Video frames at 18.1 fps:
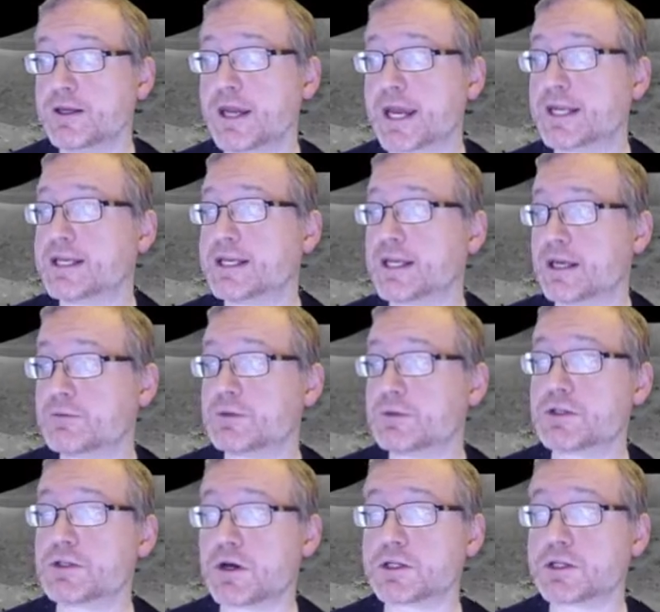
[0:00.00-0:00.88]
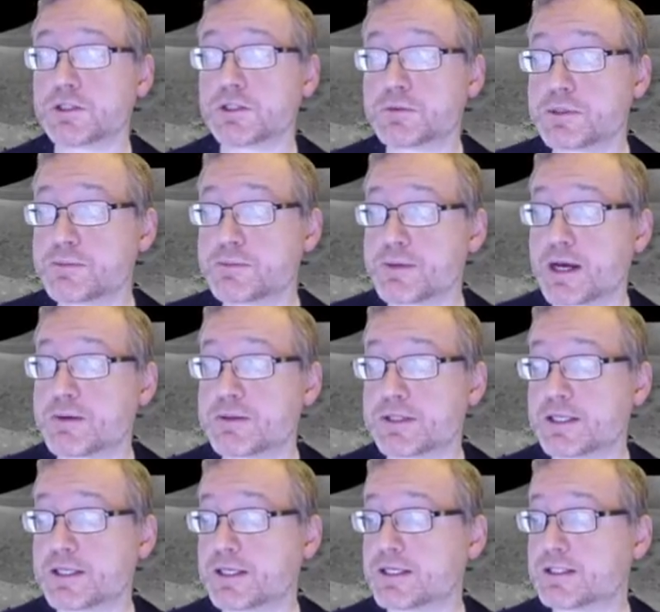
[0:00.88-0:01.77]
And again, we talked a little bit about
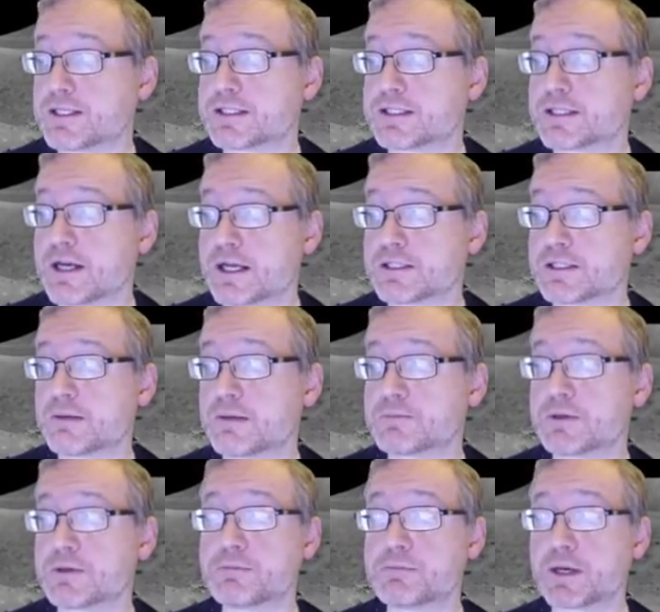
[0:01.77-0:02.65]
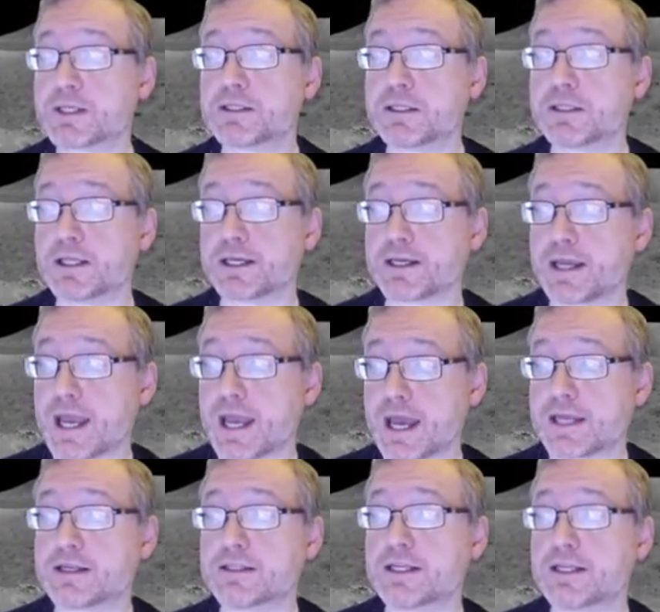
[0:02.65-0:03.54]
this concept of bundling
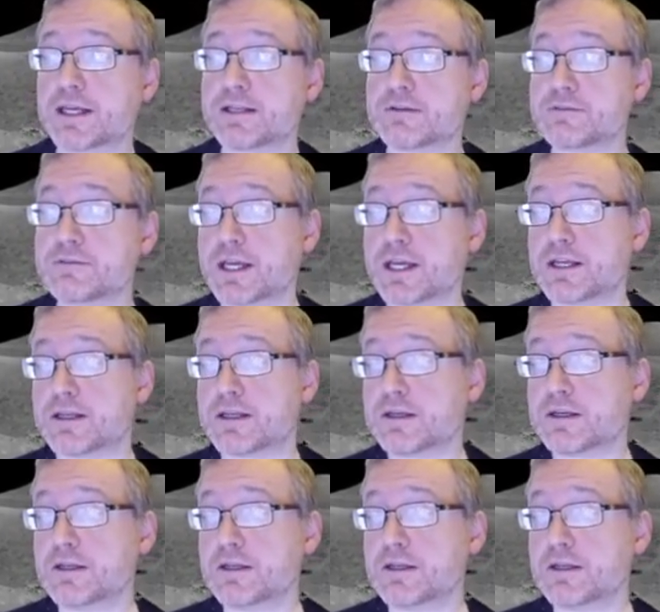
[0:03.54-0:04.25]
annotative data